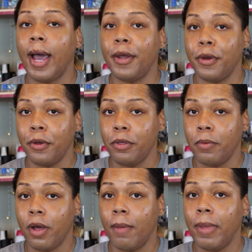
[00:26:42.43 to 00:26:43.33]
I know
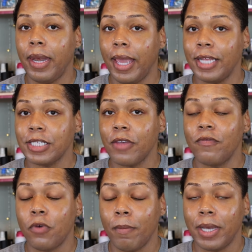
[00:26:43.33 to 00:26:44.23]
you all been
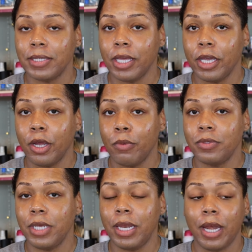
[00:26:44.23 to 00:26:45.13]
asking for my skincare
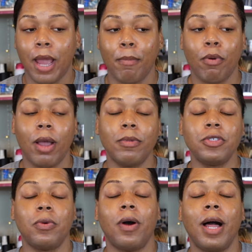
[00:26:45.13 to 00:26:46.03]
routine, and I
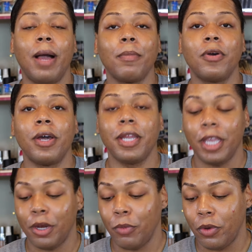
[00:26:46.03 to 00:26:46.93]
promise you all, I'm going to
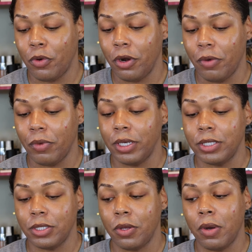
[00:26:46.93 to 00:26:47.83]
get it recorded
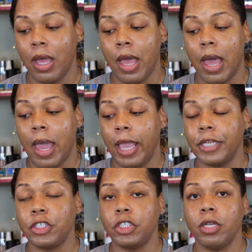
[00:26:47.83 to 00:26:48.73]
really soon.
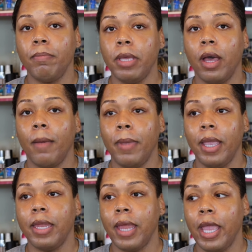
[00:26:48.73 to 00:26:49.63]
It should be
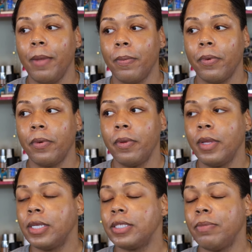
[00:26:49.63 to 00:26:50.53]
up in
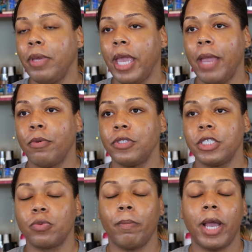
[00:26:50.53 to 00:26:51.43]
April. To me, April
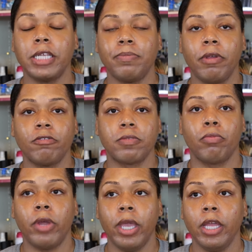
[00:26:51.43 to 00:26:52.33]
just reminds me of
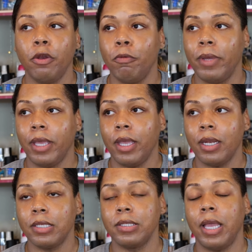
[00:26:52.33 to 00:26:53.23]
spring, new
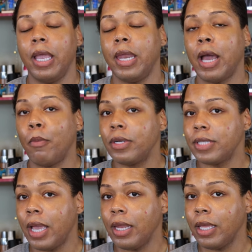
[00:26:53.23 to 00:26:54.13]
beginnings, and I
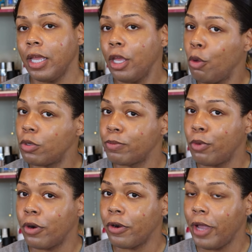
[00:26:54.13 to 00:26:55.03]
once had a kitty who was
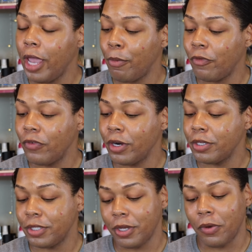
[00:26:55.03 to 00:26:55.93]
born on April
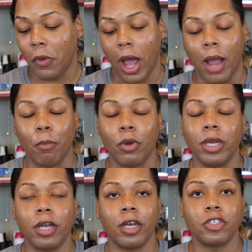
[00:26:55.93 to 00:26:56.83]
1st, so I'm
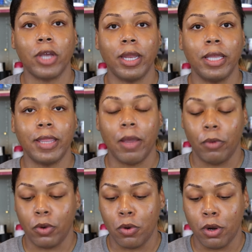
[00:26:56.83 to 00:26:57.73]
really gonna try to get
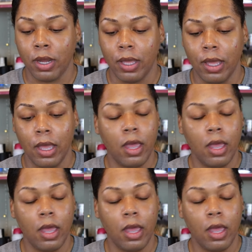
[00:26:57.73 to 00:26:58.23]
that recorded.